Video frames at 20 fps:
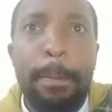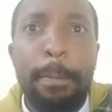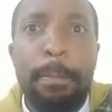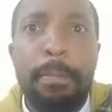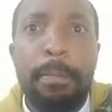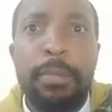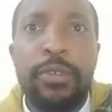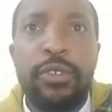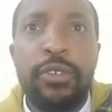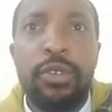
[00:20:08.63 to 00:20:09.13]

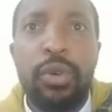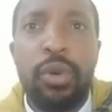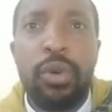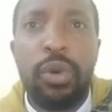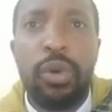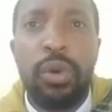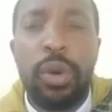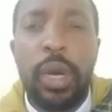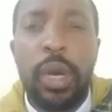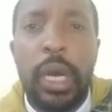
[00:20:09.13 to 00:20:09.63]

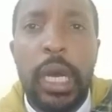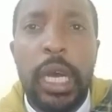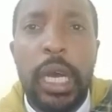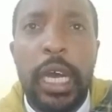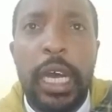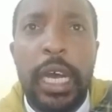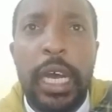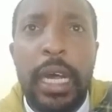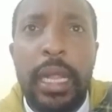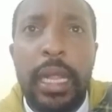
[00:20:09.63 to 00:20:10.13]
So
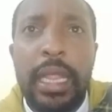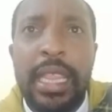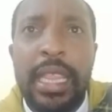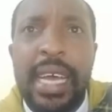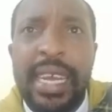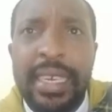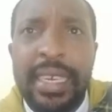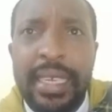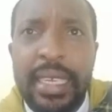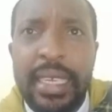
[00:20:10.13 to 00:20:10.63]

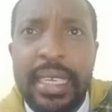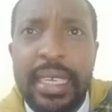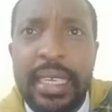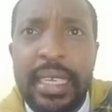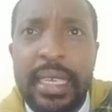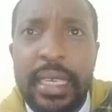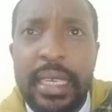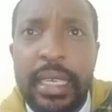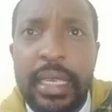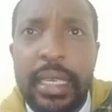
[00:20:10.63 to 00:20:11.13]
that
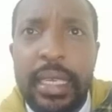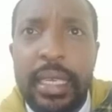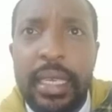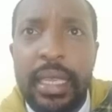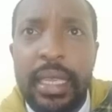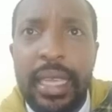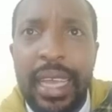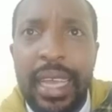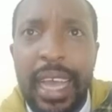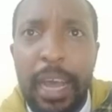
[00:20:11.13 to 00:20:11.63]
is
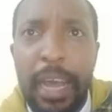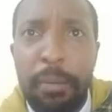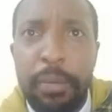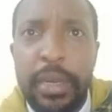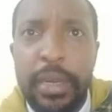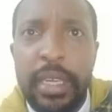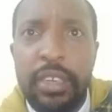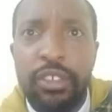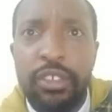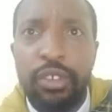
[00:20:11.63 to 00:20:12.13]
the
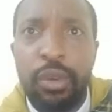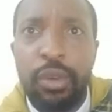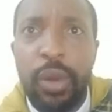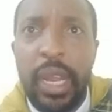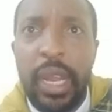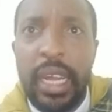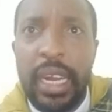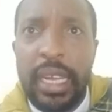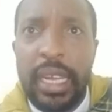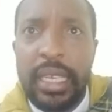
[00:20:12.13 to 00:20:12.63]
update. So
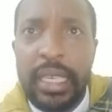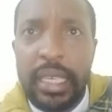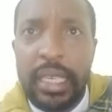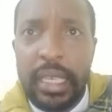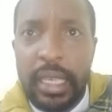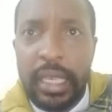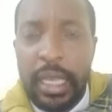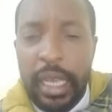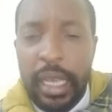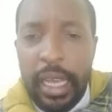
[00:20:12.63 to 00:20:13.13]
let
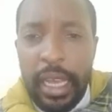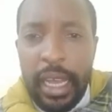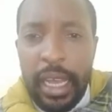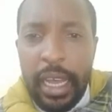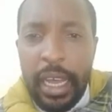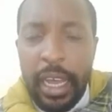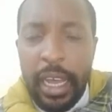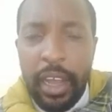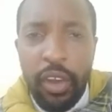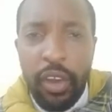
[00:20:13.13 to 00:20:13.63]
us
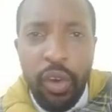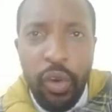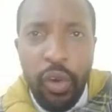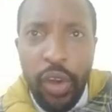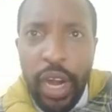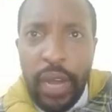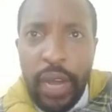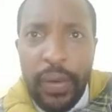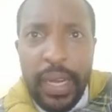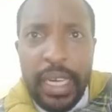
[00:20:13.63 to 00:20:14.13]
go
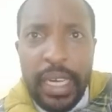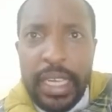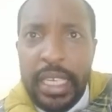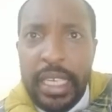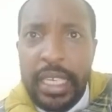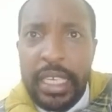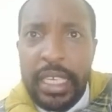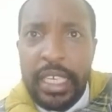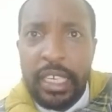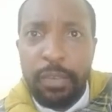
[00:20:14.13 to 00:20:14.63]
on our
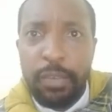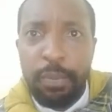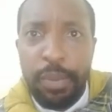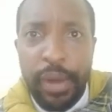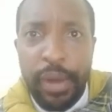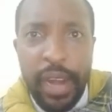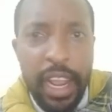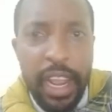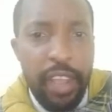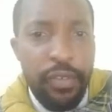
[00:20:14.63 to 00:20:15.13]
knees,
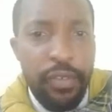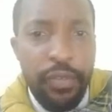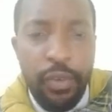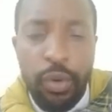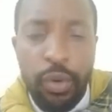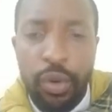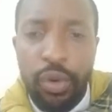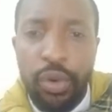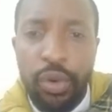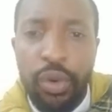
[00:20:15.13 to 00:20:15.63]
pray
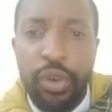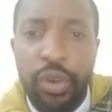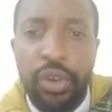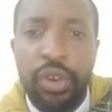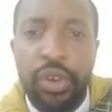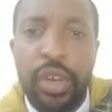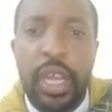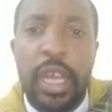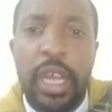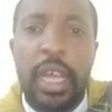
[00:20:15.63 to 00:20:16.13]
for
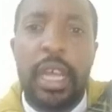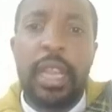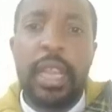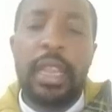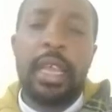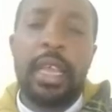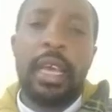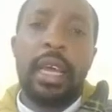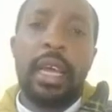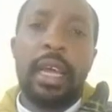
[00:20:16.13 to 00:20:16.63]

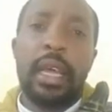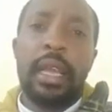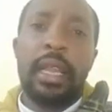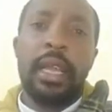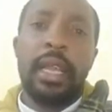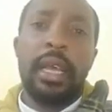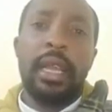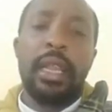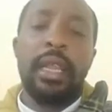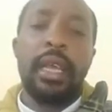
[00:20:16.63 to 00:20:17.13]

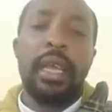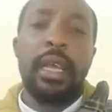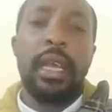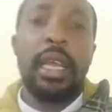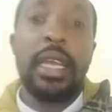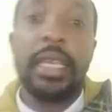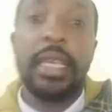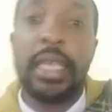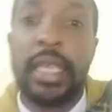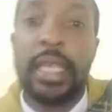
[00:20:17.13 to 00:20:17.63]
the
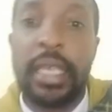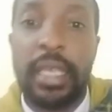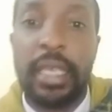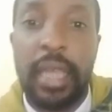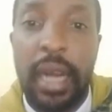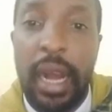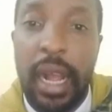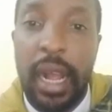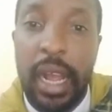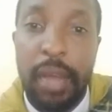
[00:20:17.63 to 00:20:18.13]
cases
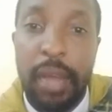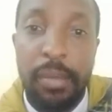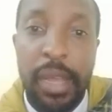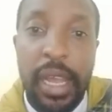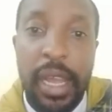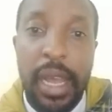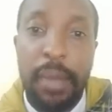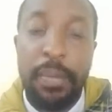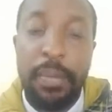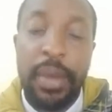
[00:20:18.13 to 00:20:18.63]
that are
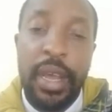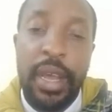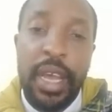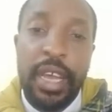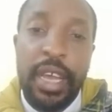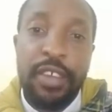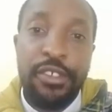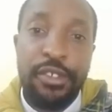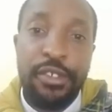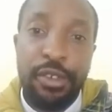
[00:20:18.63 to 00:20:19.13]
coming up.
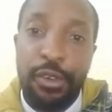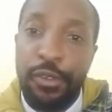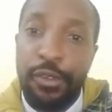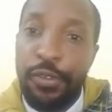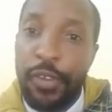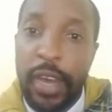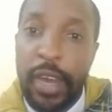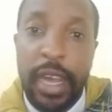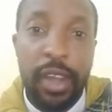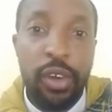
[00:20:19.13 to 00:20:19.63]
So
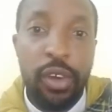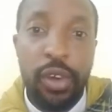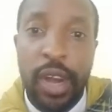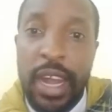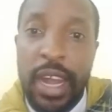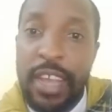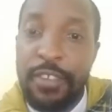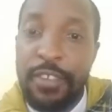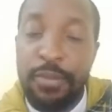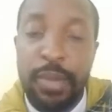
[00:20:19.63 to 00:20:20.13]
far, God
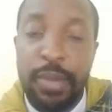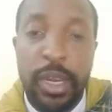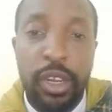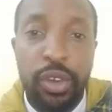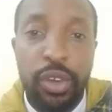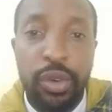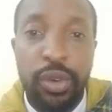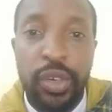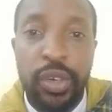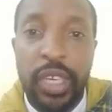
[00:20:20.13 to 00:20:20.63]
has been
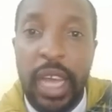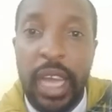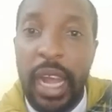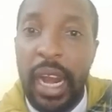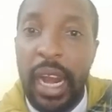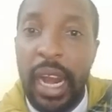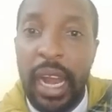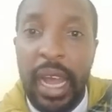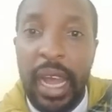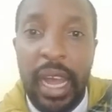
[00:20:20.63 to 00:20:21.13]
good.
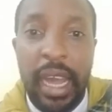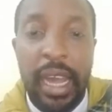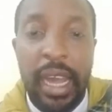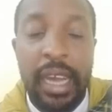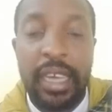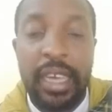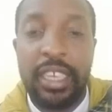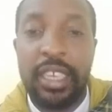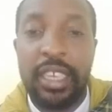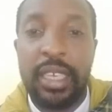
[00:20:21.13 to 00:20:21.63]
Allah
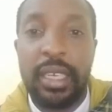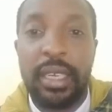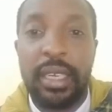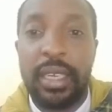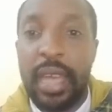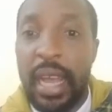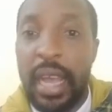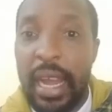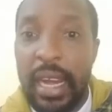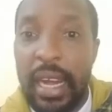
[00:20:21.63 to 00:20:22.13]
has
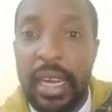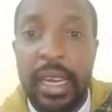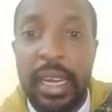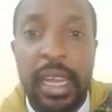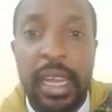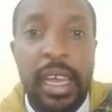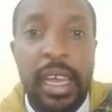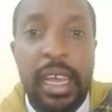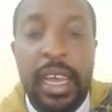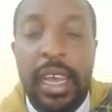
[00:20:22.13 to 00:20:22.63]
done
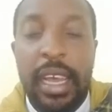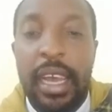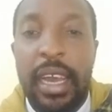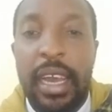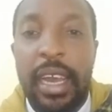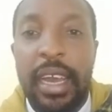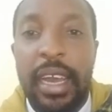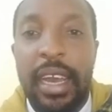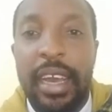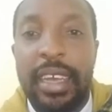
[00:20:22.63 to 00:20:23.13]

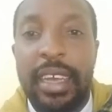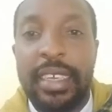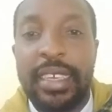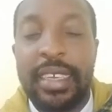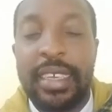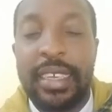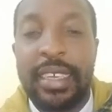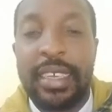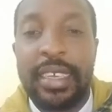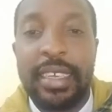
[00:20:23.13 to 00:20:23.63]

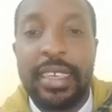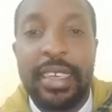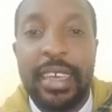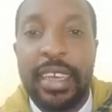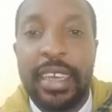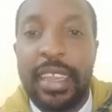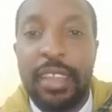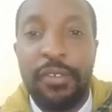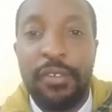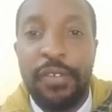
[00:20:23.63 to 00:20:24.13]

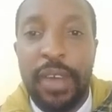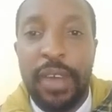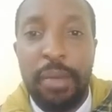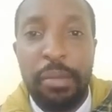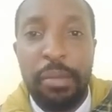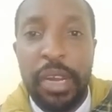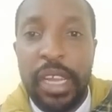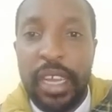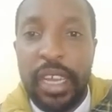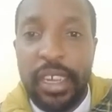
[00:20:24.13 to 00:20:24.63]
the
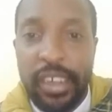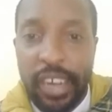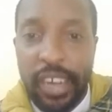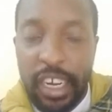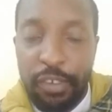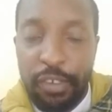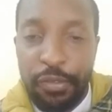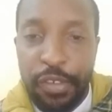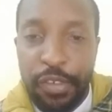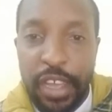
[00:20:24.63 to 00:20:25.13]
family a
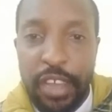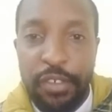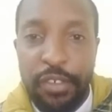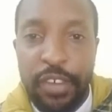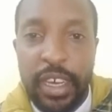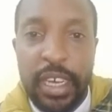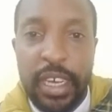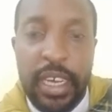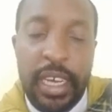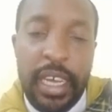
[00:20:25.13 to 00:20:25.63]
great
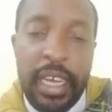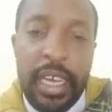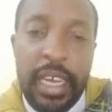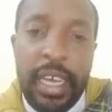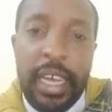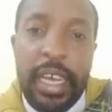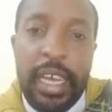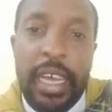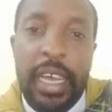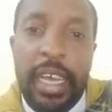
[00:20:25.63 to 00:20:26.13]
favor,
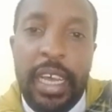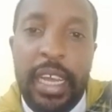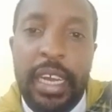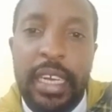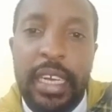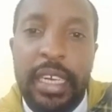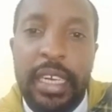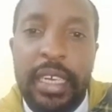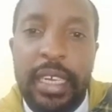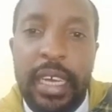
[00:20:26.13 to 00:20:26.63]

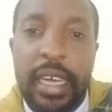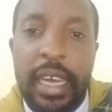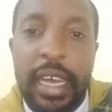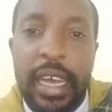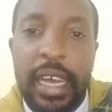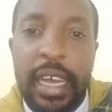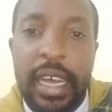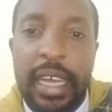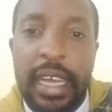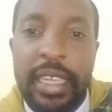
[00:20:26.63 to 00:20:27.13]
and
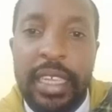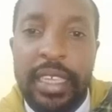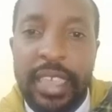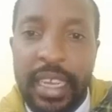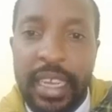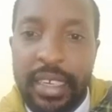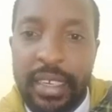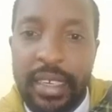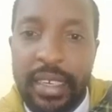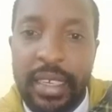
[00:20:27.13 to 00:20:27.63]

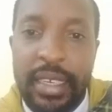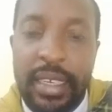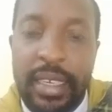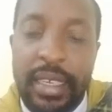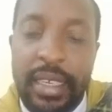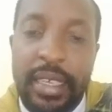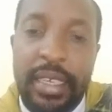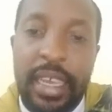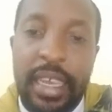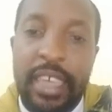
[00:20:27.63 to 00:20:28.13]

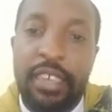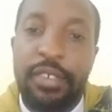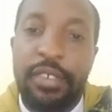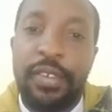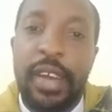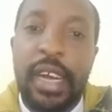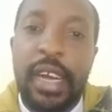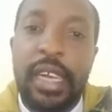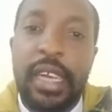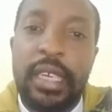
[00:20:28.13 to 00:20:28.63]
justice, as
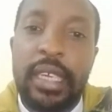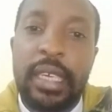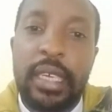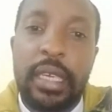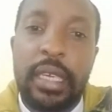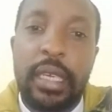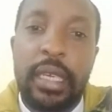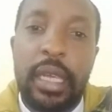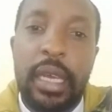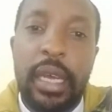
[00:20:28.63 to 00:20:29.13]
far
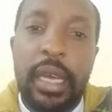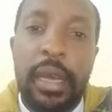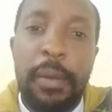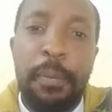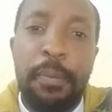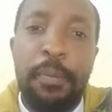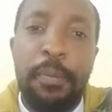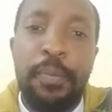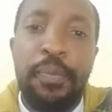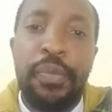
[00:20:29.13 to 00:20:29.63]
as
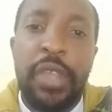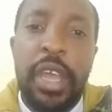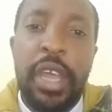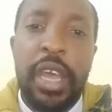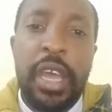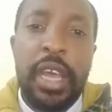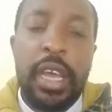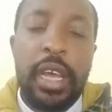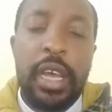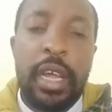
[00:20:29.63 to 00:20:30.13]

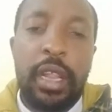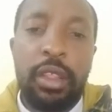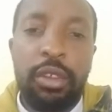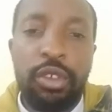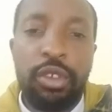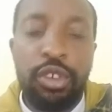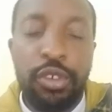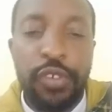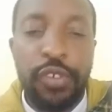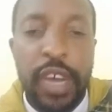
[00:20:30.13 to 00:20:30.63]

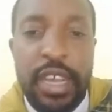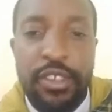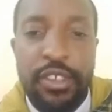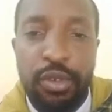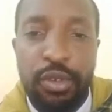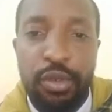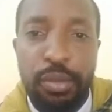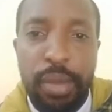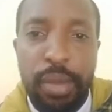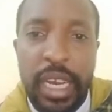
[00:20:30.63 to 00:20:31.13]
those of us
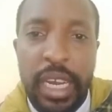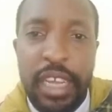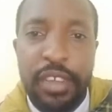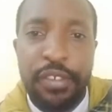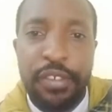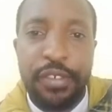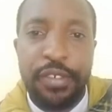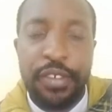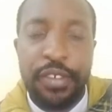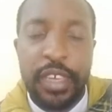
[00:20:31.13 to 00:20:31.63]
who
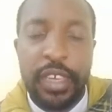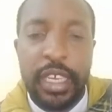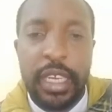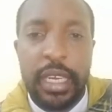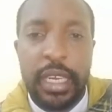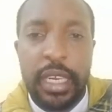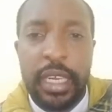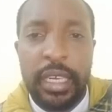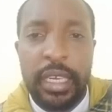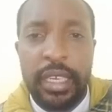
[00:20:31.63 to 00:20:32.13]
believe
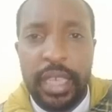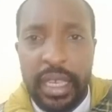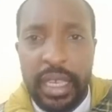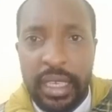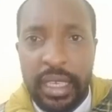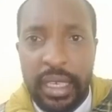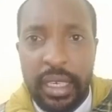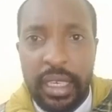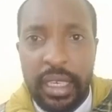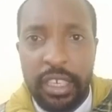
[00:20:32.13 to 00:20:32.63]
in
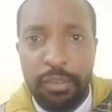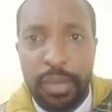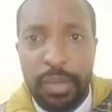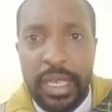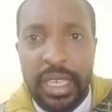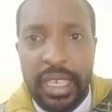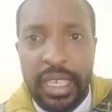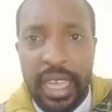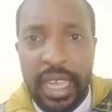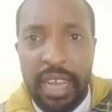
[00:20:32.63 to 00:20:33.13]
justice
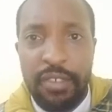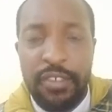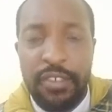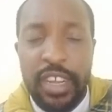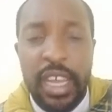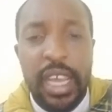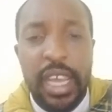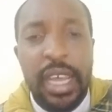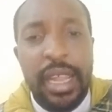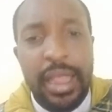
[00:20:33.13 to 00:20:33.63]
being served,
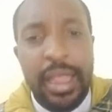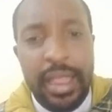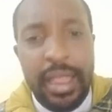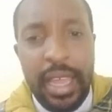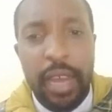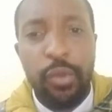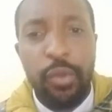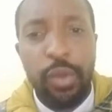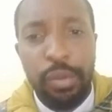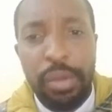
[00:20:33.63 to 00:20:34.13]

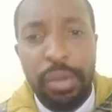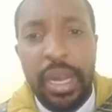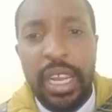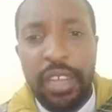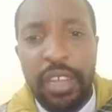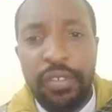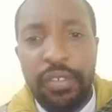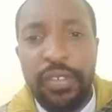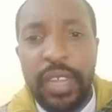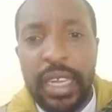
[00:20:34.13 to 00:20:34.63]
then we
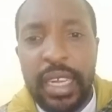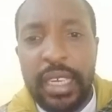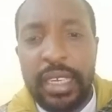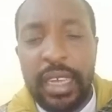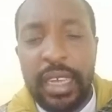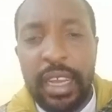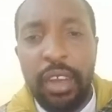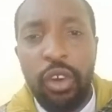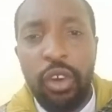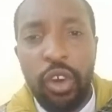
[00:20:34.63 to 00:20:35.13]
believe
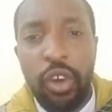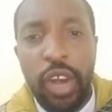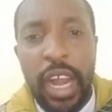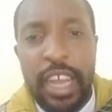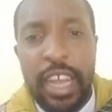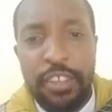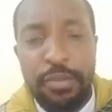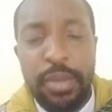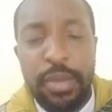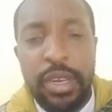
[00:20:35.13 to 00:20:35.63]
that God
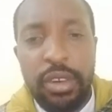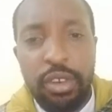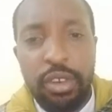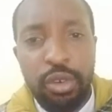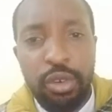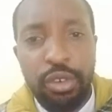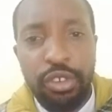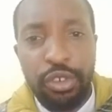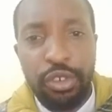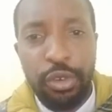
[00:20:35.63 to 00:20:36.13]
has been
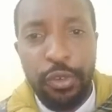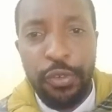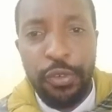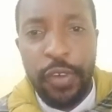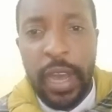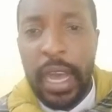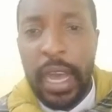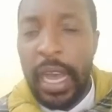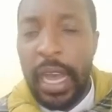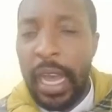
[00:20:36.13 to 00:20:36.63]
good so far.